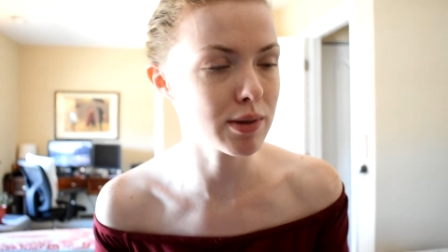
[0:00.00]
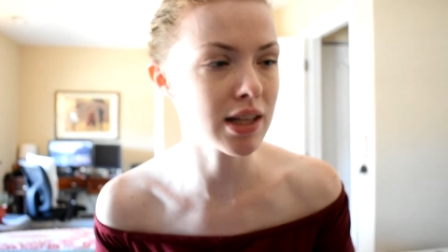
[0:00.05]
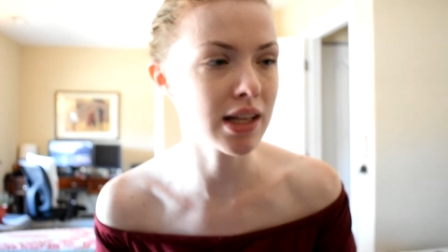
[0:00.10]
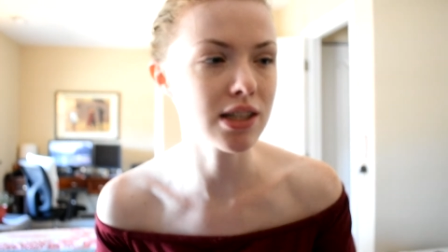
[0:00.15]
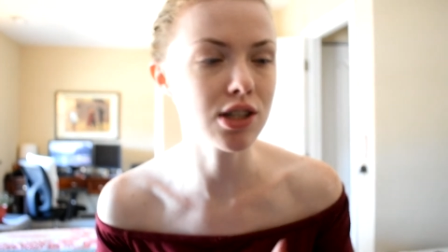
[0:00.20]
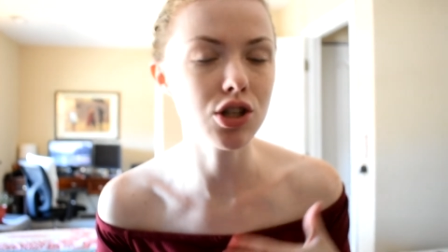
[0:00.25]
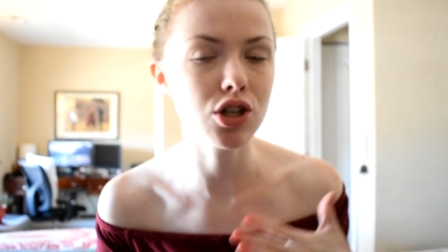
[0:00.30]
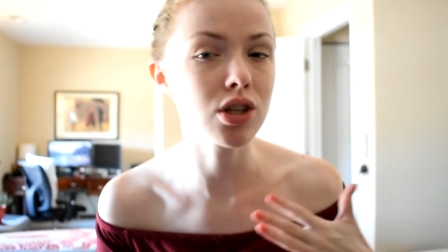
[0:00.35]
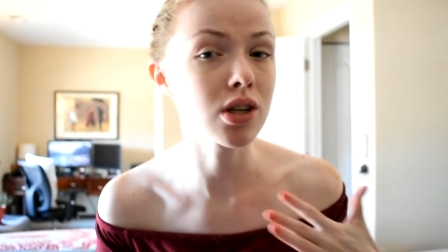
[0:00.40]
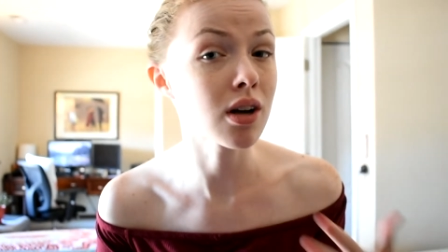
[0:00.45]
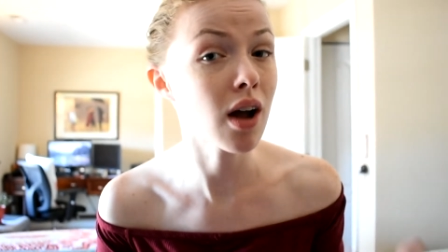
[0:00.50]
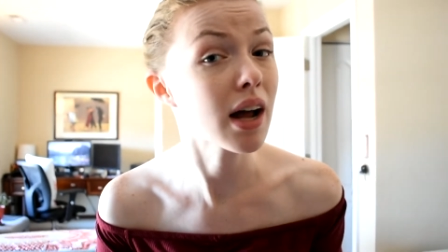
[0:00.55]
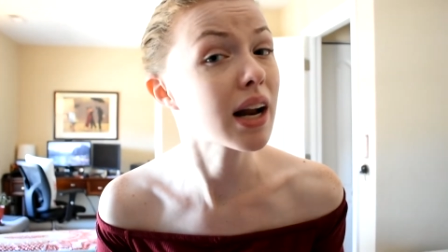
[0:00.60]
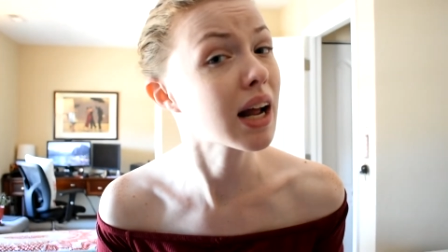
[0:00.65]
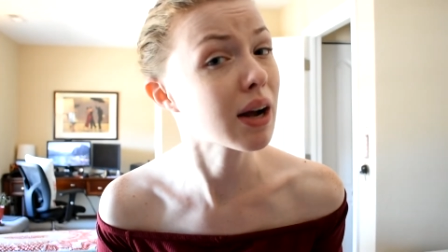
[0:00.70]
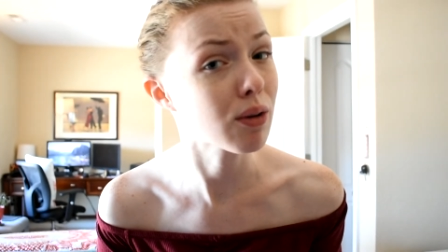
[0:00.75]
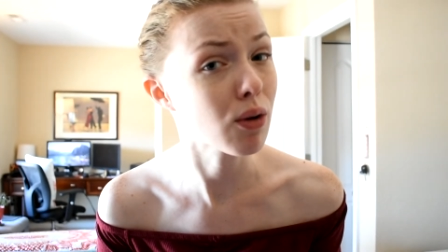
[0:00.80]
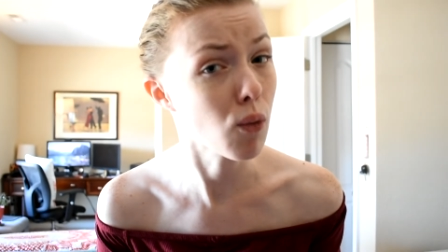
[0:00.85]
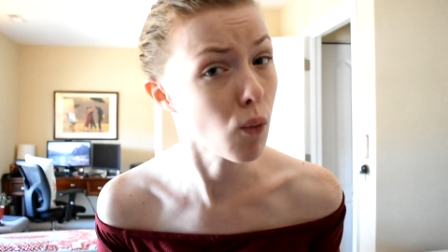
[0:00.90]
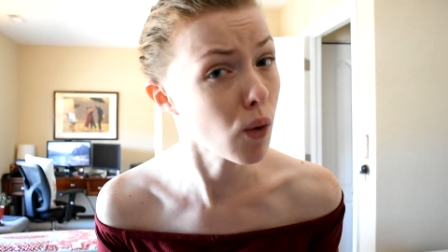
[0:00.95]
That's just not
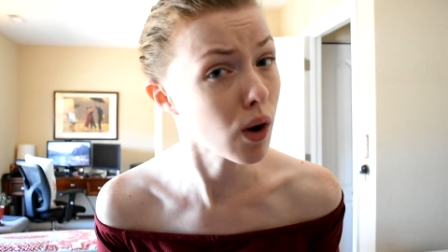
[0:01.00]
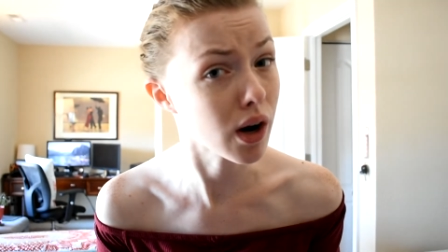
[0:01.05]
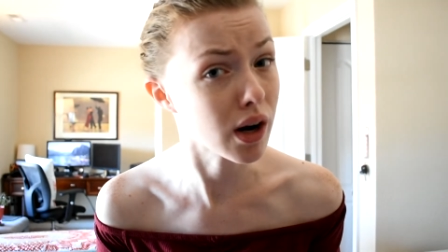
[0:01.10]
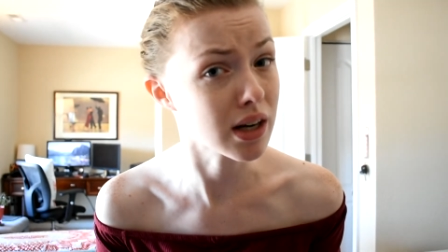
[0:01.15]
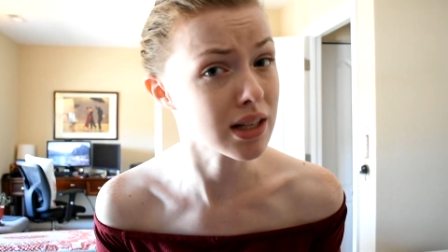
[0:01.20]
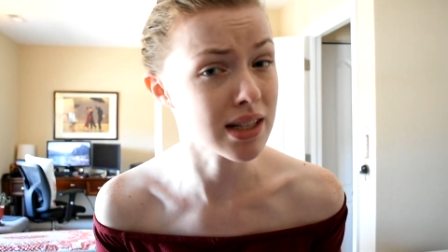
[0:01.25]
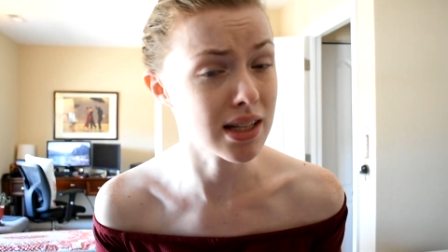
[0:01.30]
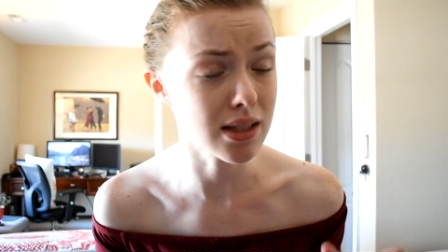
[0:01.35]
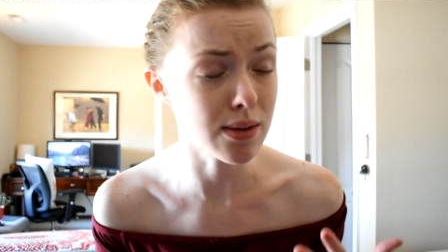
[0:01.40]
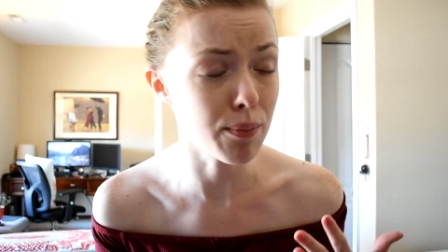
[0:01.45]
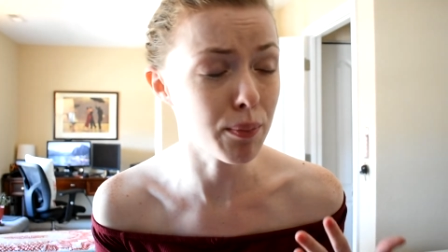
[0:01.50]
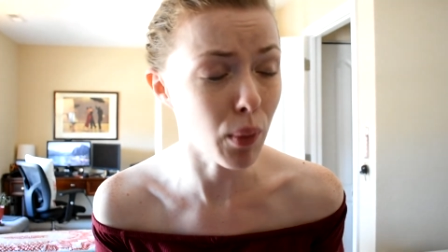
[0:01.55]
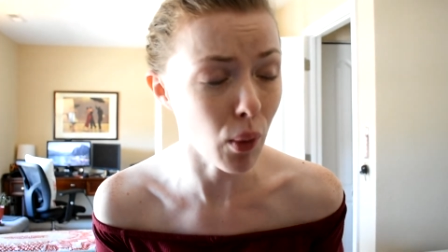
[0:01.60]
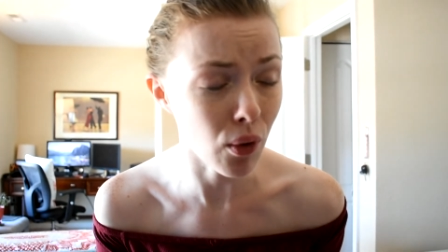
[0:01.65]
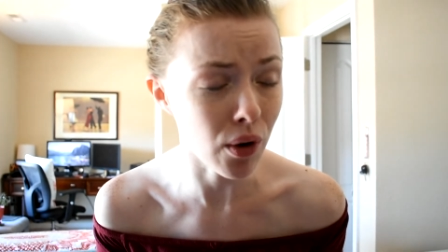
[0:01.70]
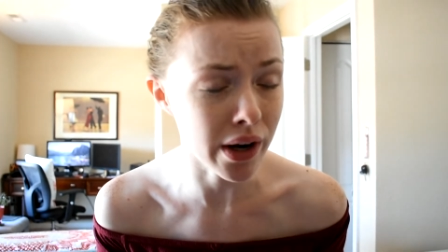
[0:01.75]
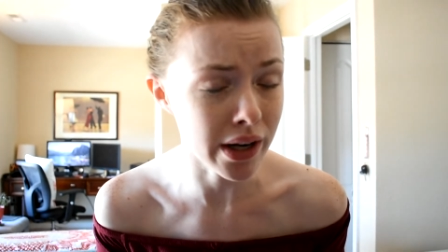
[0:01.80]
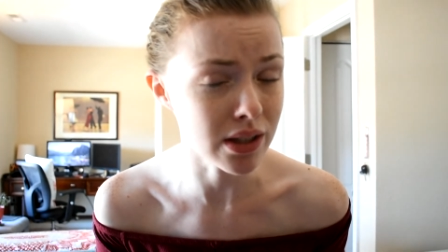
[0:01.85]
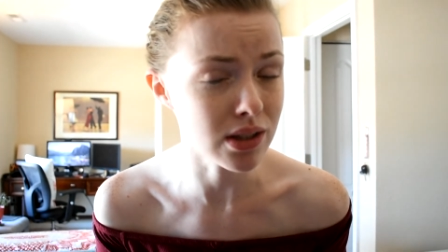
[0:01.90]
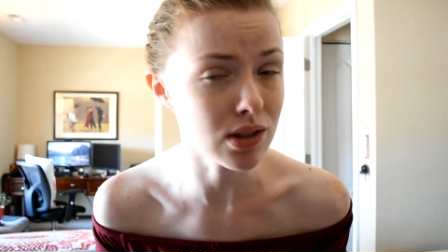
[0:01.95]
how it works. It's a
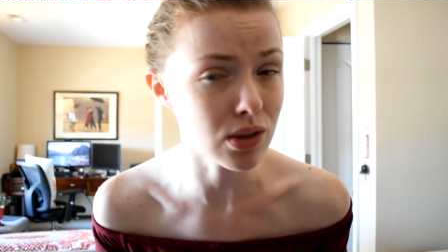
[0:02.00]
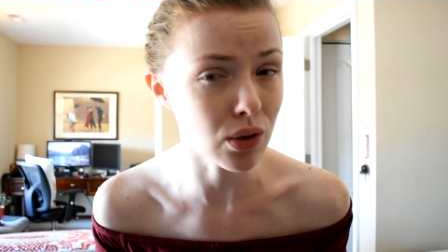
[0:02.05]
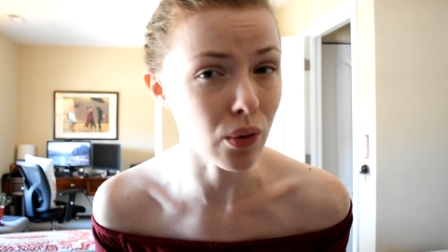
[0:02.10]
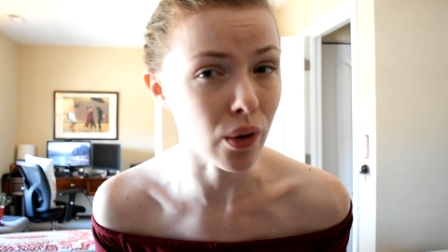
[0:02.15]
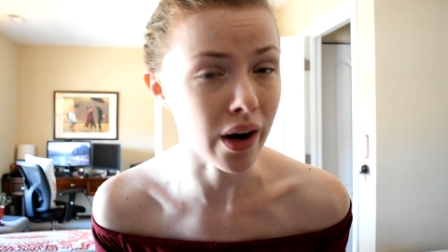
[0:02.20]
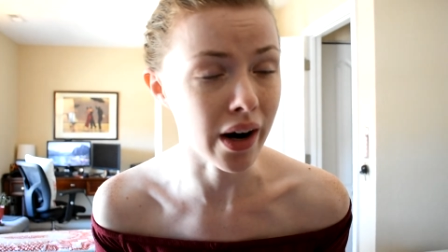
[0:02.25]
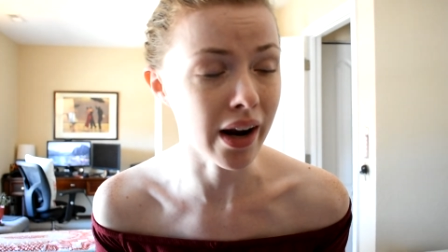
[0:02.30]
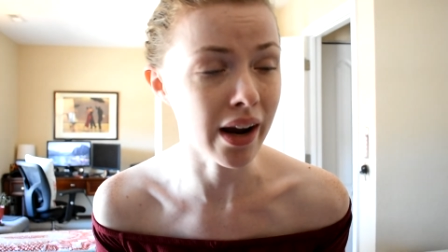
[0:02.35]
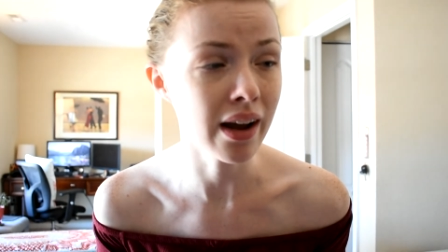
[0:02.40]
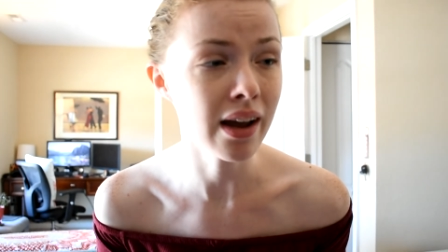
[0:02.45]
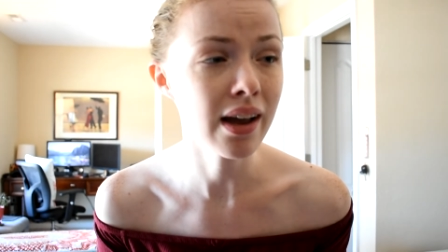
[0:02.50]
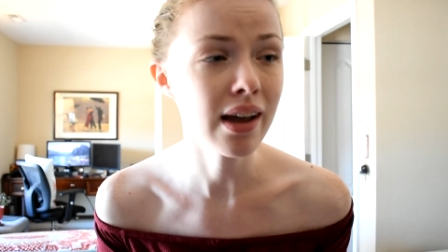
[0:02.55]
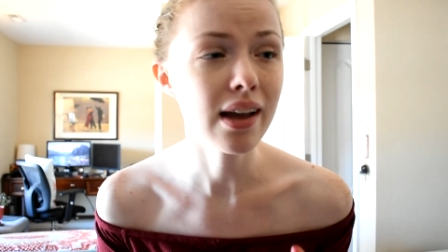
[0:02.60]
boring story.